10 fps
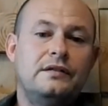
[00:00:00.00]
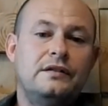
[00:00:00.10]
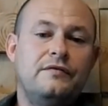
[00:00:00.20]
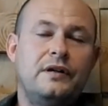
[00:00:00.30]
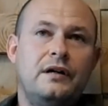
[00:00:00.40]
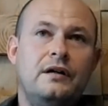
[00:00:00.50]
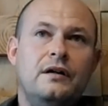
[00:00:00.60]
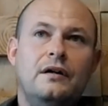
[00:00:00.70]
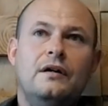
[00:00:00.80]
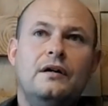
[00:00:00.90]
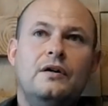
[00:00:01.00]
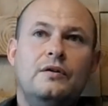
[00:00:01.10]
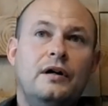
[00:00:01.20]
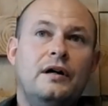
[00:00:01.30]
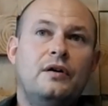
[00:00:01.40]
certificate,
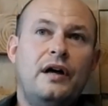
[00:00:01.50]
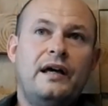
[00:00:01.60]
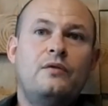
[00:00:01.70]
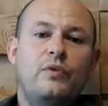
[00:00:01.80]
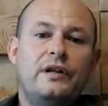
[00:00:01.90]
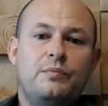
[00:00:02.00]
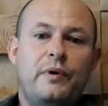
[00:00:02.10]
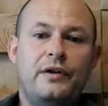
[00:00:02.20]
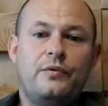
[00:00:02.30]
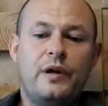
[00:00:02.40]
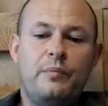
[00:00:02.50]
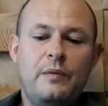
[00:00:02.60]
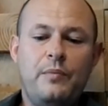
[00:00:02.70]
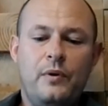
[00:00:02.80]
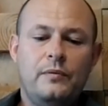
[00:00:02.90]
again witnessed by 3
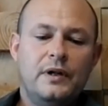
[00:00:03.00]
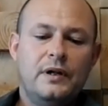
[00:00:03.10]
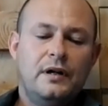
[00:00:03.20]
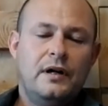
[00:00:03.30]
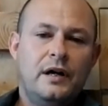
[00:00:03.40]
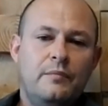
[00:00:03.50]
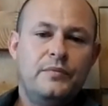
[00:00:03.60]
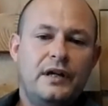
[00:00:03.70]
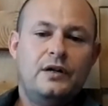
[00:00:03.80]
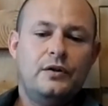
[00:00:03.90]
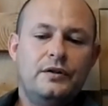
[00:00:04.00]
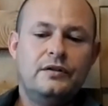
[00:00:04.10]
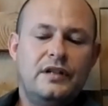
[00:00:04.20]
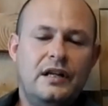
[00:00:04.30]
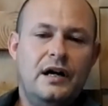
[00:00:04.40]
people. They
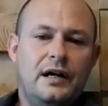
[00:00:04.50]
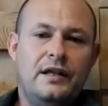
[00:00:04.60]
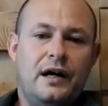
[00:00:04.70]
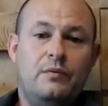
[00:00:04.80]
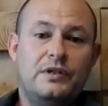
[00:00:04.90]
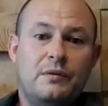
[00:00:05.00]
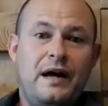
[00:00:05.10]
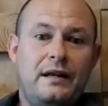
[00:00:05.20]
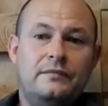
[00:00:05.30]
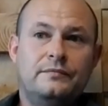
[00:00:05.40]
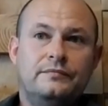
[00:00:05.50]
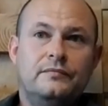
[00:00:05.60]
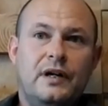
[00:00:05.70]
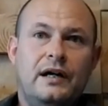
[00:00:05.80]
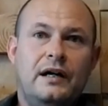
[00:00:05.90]
couldn't deny that I was a man.
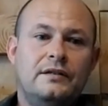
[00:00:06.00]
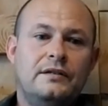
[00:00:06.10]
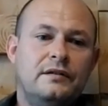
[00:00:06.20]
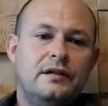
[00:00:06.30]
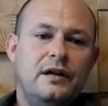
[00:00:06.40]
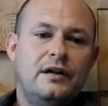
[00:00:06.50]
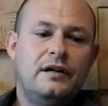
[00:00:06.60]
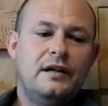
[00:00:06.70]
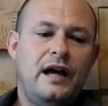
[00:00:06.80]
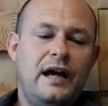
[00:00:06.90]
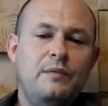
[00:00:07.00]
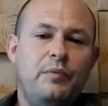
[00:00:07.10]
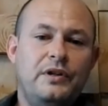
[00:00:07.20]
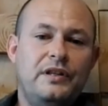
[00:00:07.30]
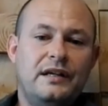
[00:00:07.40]
And
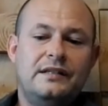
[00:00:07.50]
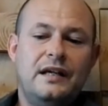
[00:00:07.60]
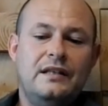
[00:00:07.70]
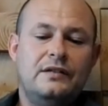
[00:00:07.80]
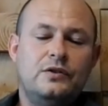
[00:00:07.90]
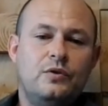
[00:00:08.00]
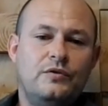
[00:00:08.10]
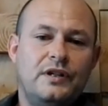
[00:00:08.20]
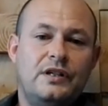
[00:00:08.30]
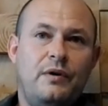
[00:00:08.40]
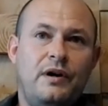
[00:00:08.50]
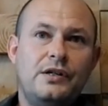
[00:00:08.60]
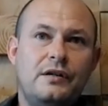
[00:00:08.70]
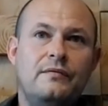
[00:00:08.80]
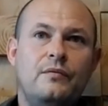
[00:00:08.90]
anybody that's in that sort of
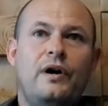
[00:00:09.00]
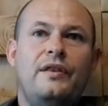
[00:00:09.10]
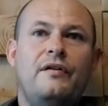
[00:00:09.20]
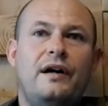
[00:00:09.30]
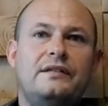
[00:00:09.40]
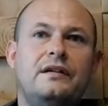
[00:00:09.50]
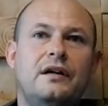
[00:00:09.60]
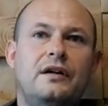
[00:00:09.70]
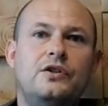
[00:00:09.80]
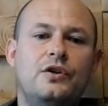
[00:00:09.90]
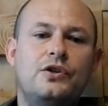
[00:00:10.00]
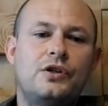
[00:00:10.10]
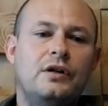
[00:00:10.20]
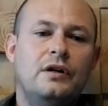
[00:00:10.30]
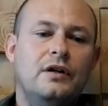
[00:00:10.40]
situation where they're asking a
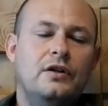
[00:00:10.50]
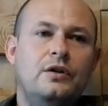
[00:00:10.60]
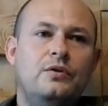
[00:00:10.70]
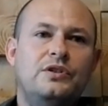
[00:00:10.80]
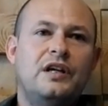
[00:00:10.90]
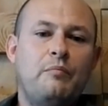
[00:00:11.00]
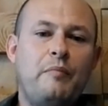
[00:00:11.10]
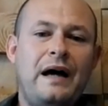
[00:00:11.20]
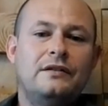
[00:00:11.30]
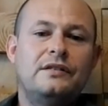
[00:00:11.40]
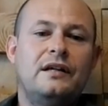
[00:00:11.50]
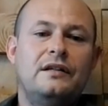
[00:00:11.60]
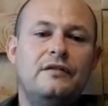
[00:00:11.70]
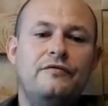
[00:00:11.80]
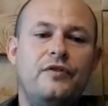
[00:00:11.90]
judge, do you see a man
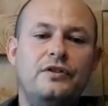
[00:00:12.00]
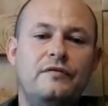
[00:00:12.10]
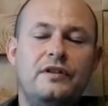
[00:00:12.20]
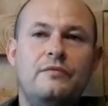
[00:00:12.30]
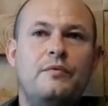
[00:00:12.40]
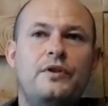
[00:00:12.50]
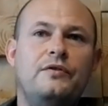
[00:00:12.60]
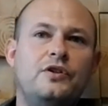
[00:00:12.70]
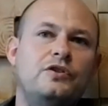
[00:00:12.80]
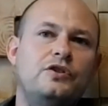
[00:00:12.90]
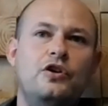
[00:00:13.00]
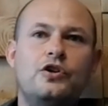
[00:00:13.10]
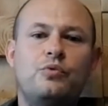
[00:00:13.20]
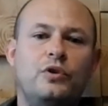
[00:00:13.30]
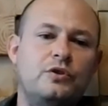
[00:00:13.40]
standing in front of the
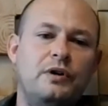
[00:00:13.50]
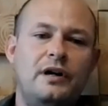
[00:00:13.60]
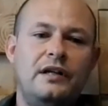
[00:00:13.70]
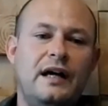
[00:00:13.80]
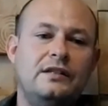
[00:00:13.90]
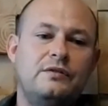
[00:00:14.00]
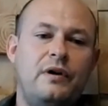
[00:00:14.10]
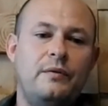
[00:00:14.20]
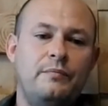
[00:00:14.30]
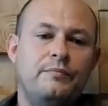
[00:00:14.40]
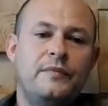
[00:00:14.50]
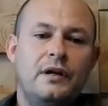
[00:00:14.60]
judge will do a dance around them.